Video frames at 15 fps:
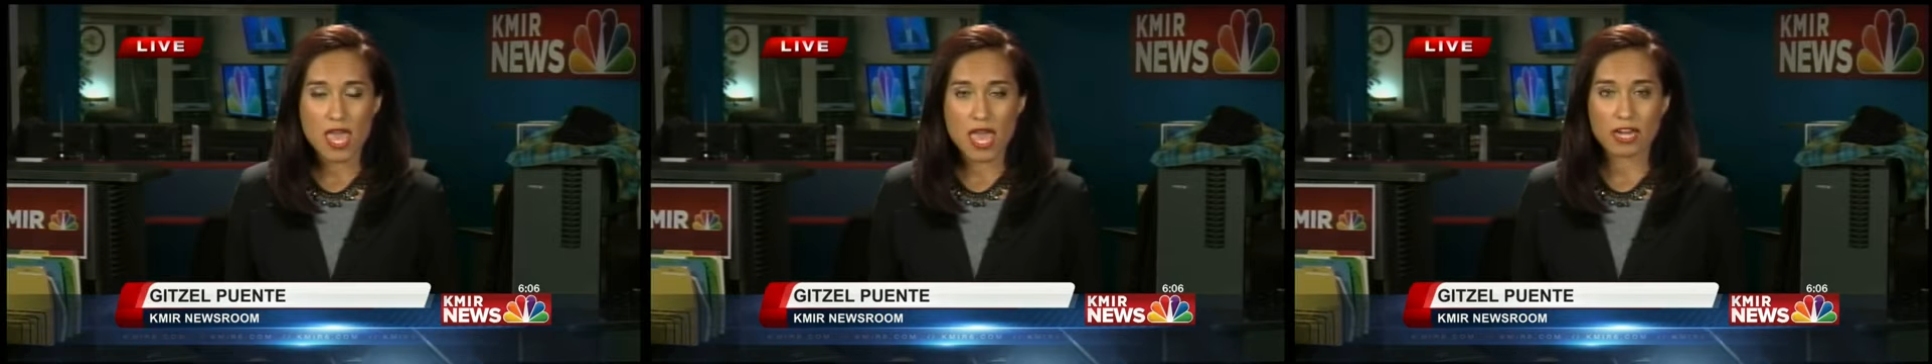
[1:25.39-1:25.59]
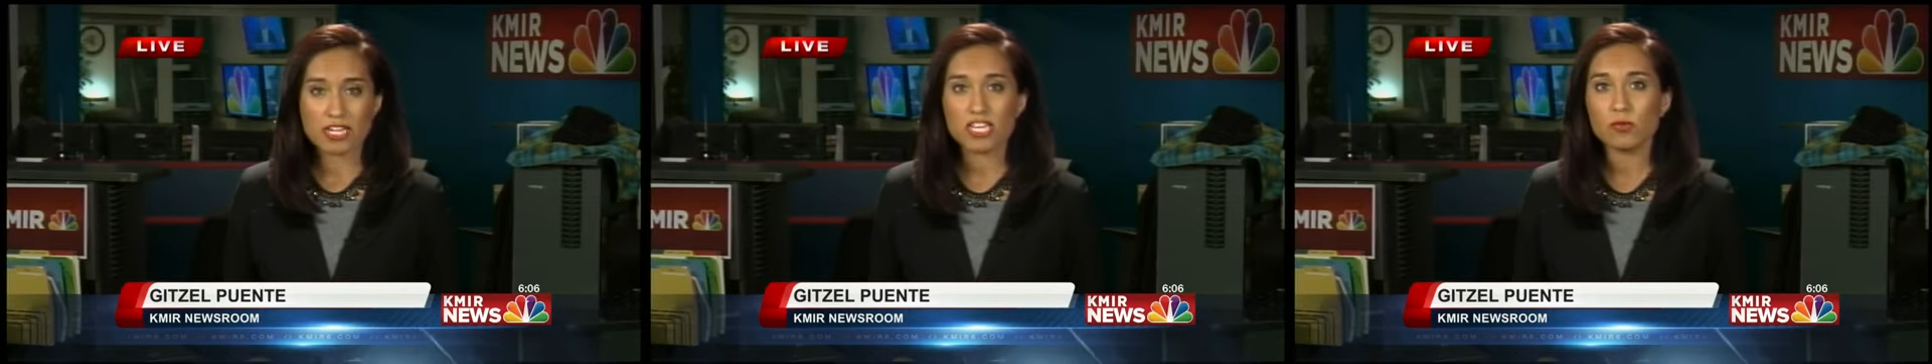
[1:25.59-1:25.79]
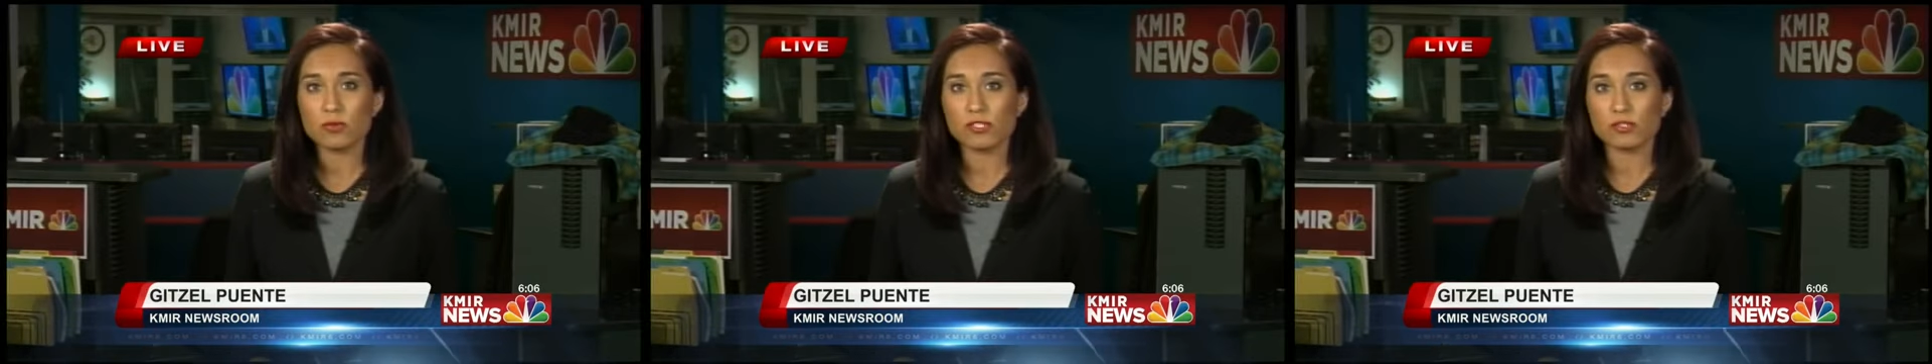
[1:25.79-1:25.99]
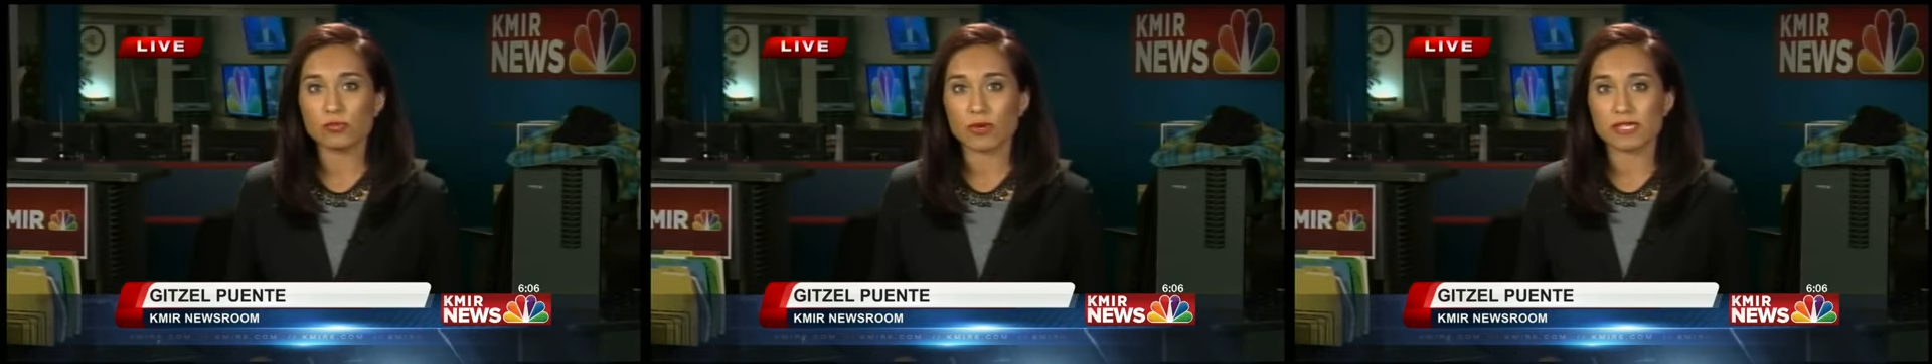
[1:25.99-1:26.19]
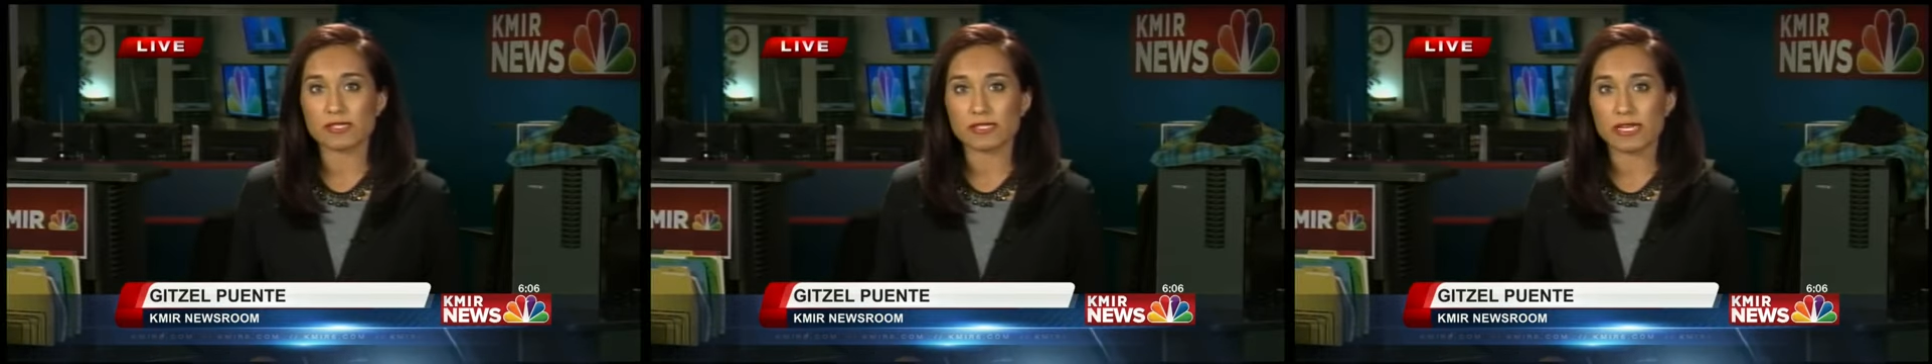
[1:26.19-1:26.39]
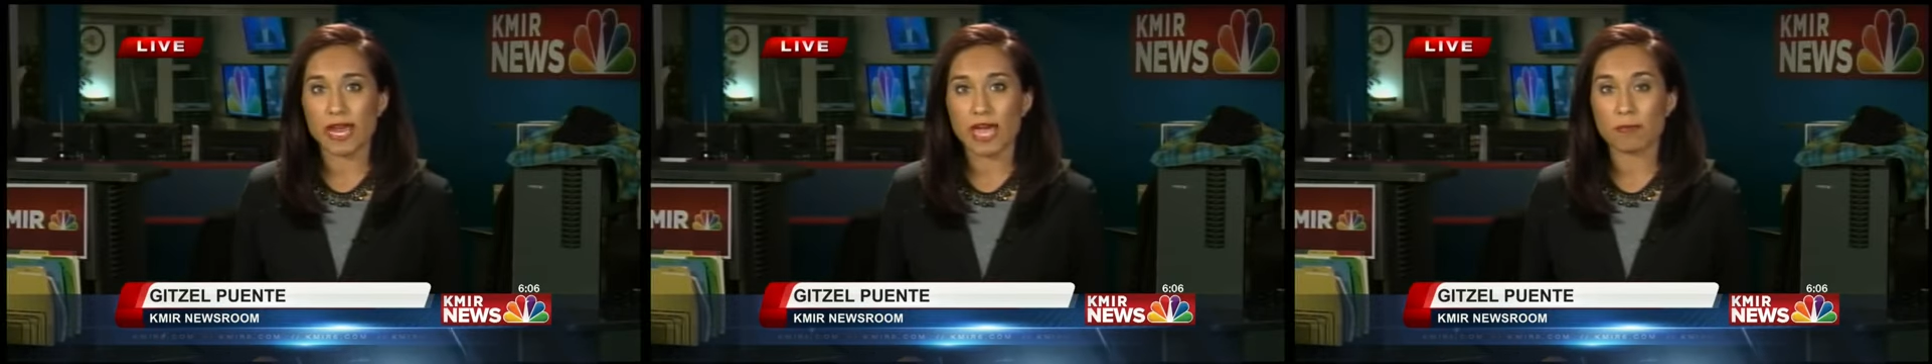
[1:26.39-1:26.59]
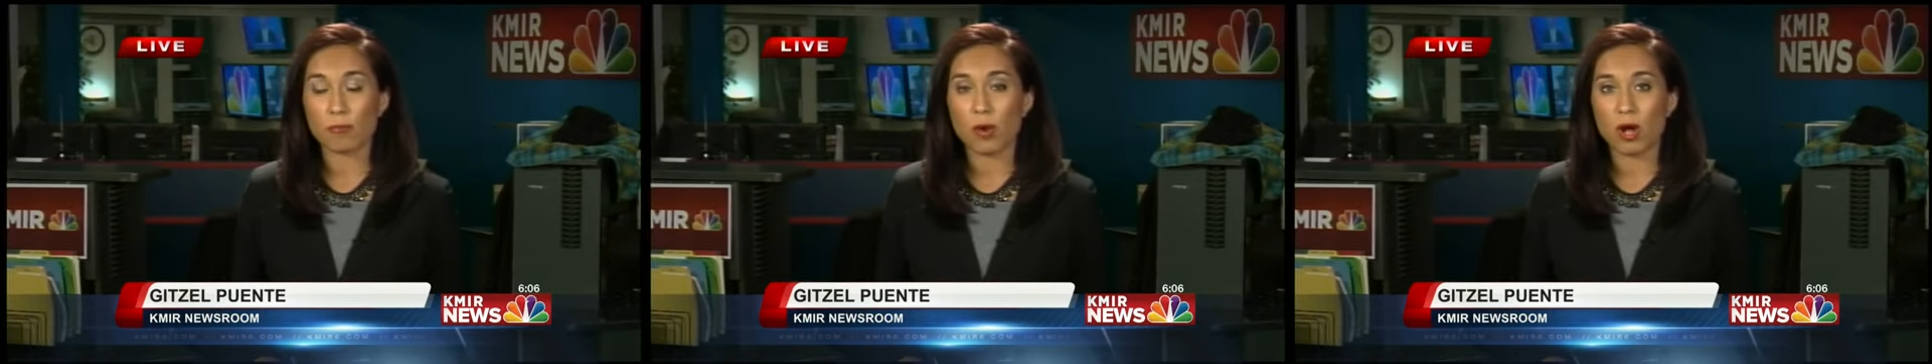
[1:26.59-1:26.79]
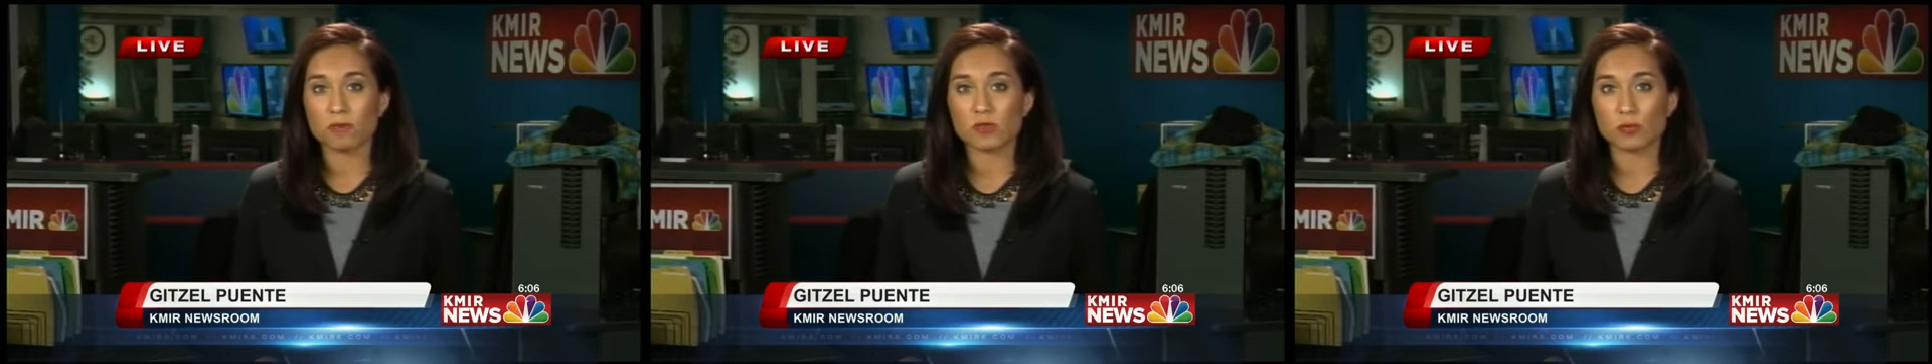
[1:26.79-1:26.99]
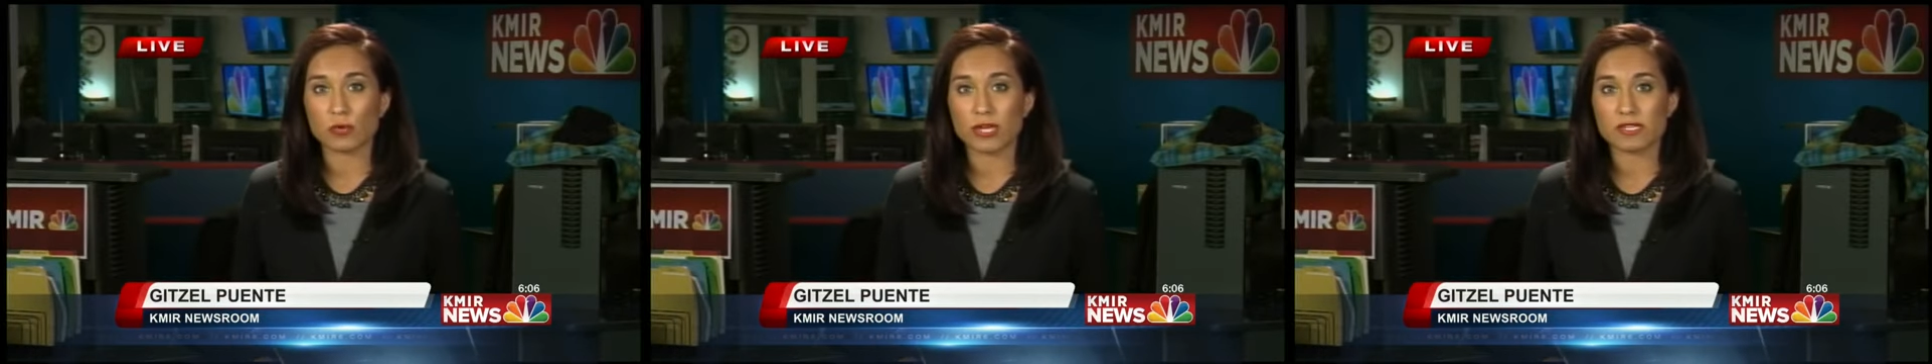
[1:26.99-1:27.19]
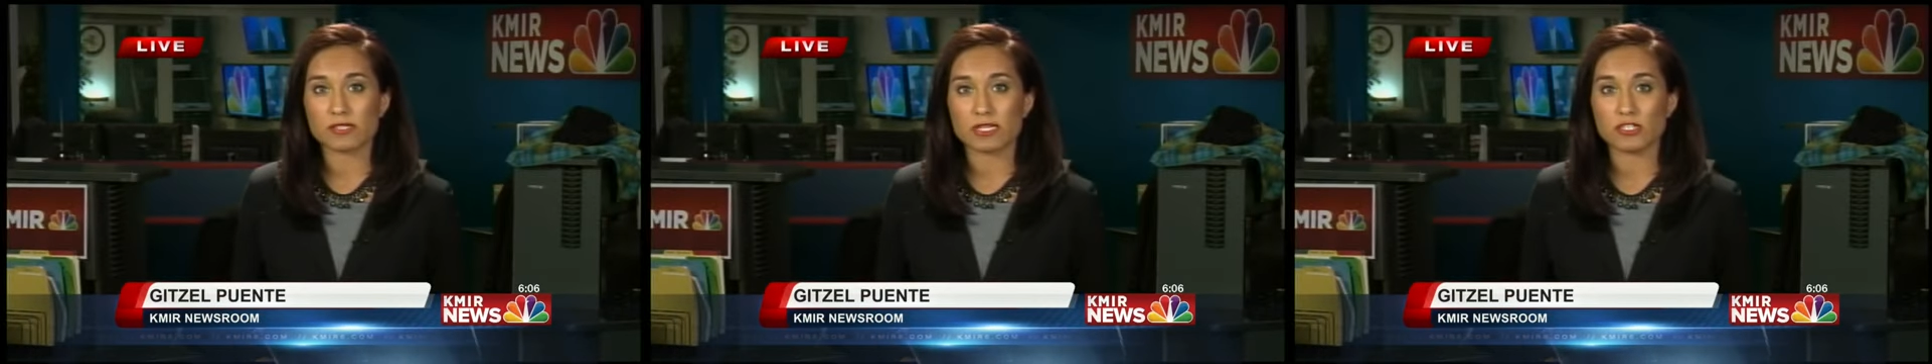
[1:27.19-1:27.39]
and he was arrested at Palm
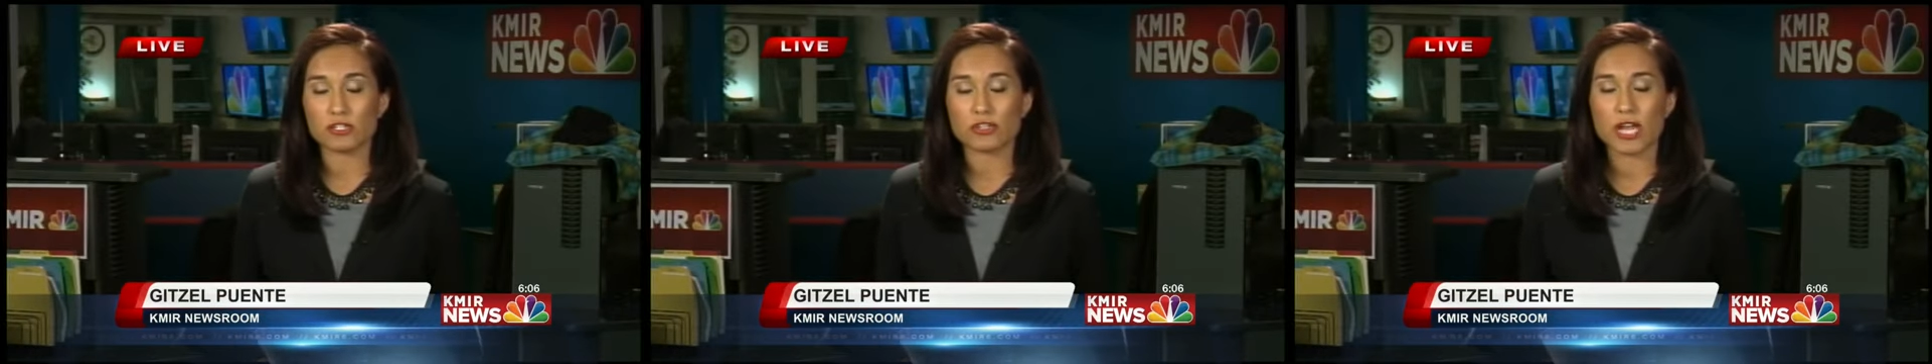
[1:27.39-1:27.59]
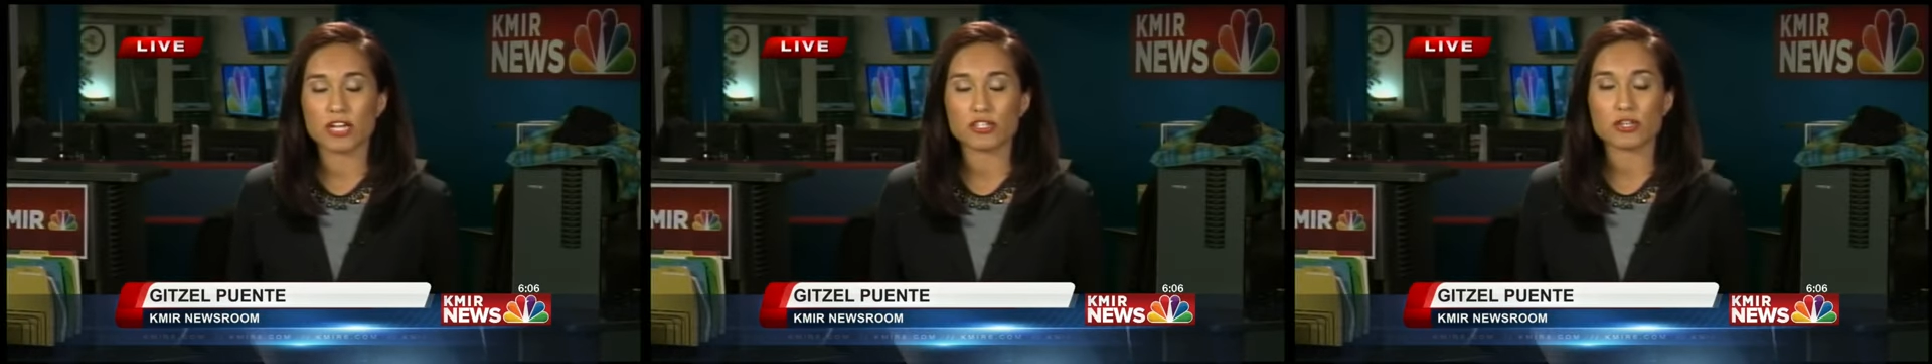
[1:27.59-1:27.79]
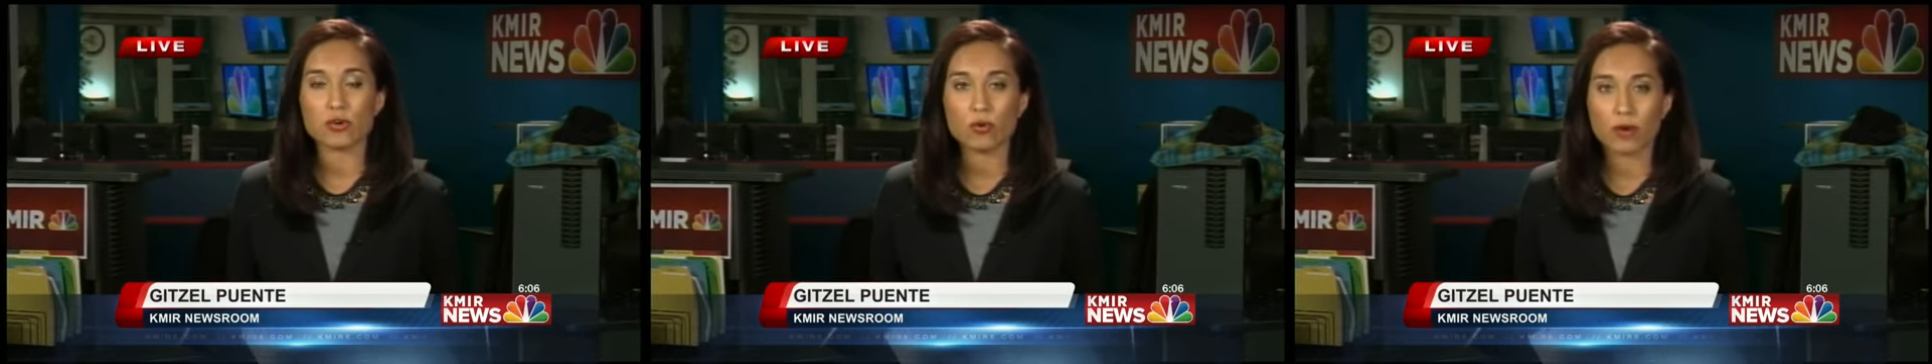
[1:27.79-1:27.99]
Springs International